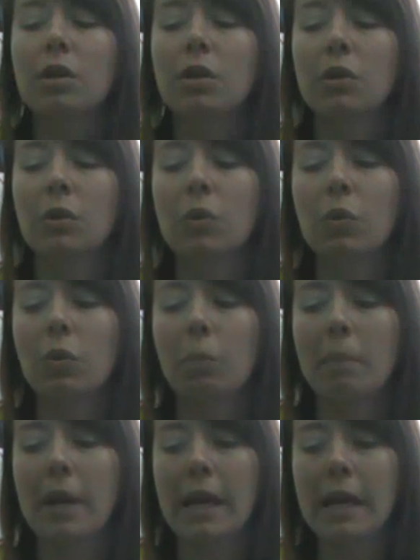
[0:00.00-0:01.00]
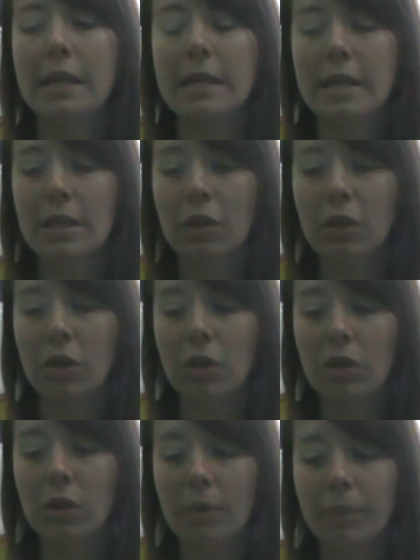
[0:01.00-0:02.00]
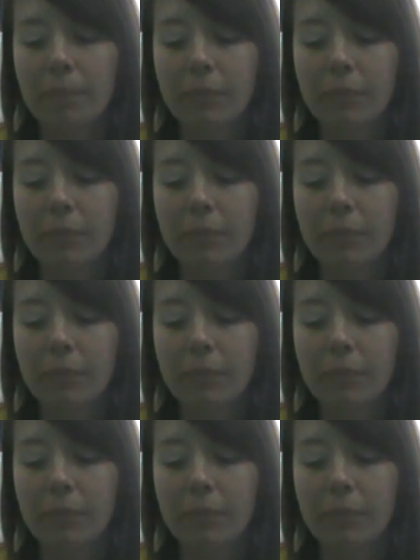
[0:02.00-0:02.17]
You may hear